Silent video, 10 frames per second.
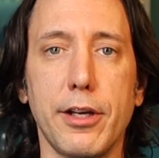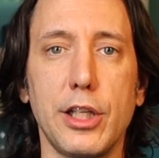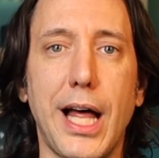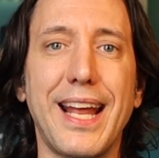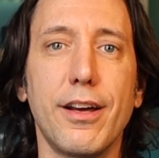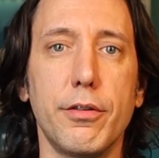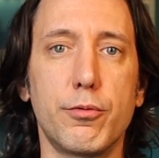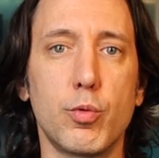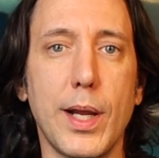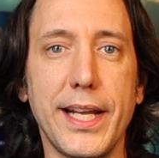a lot of
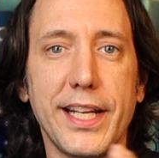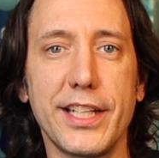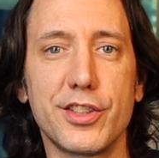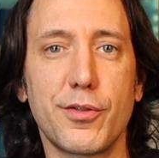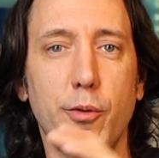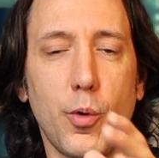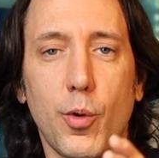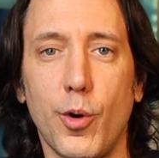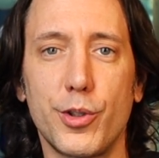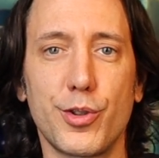ratings
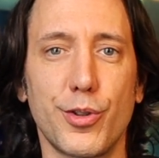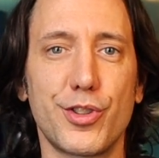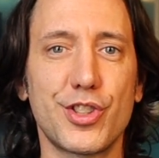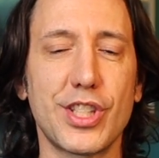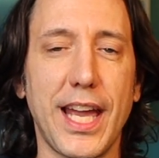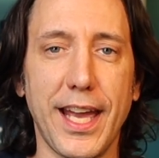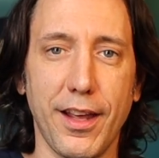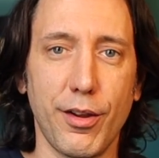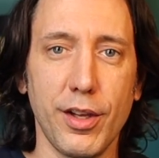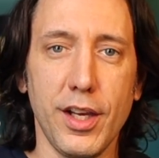for sort of
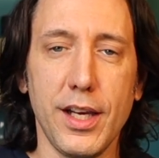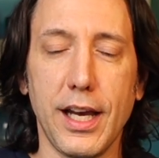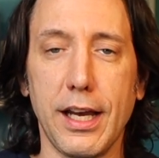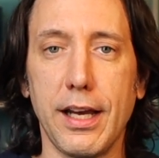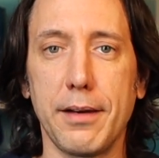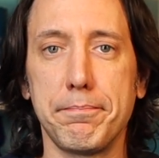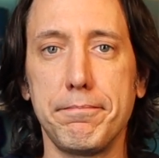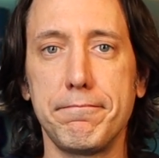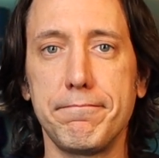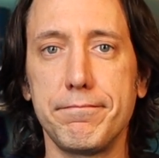scale on
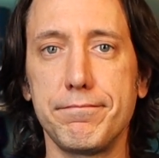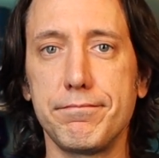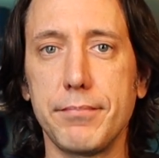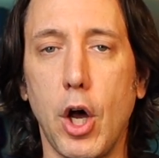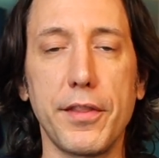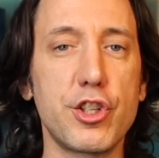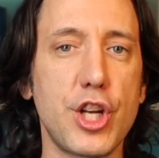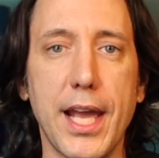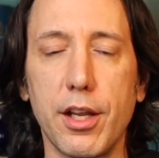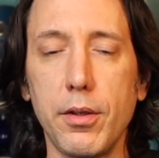the
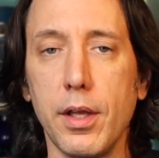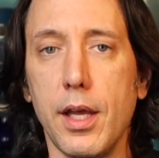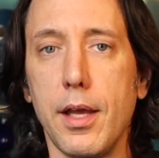channel.